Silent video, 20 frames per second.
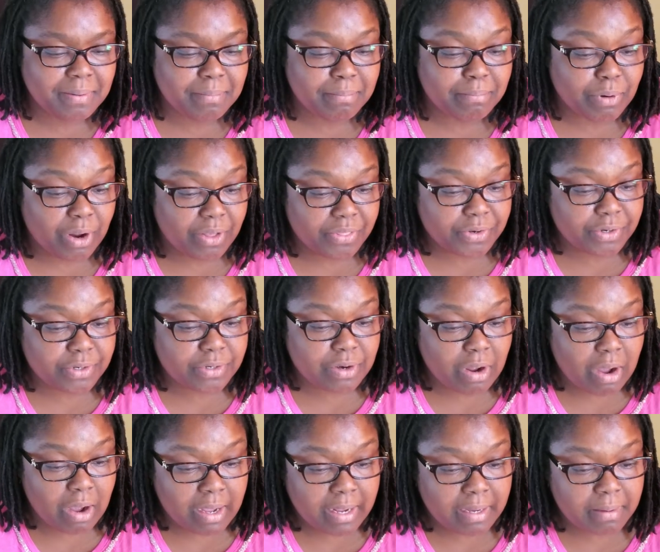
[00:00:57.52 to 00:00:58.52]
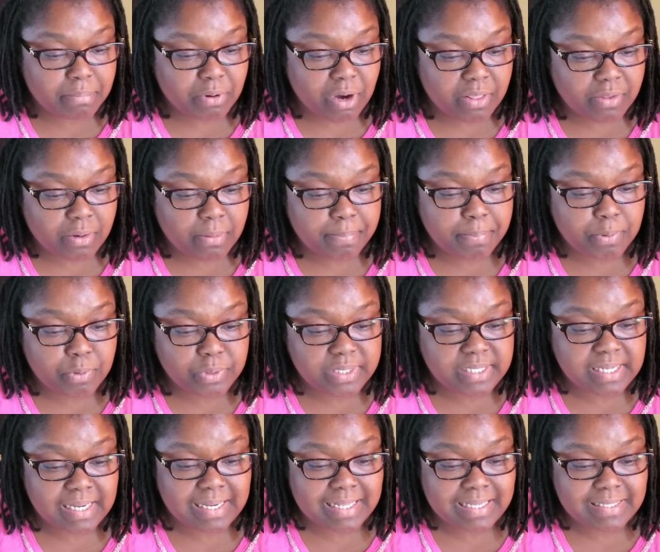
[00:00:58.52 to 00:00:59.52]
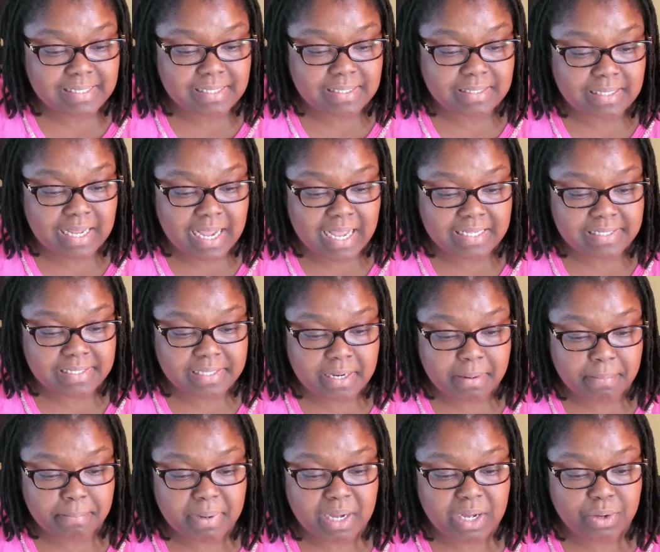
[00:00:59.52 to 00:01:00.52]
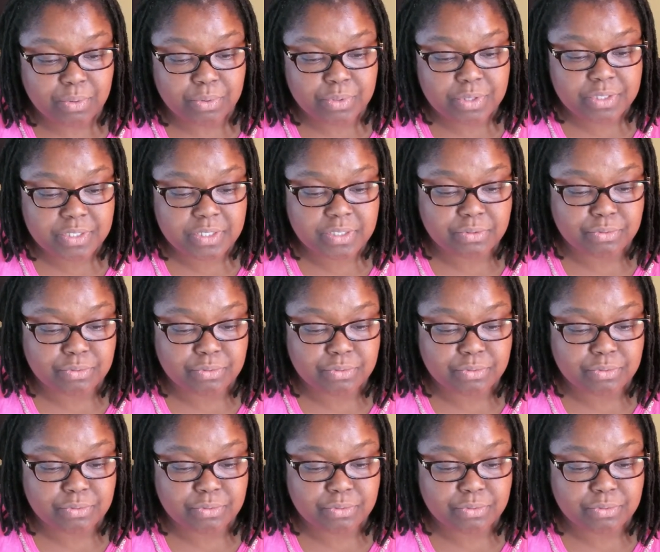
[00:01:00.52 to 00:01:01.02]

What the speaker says: Brother Dog and Brother Puss listened as their mouths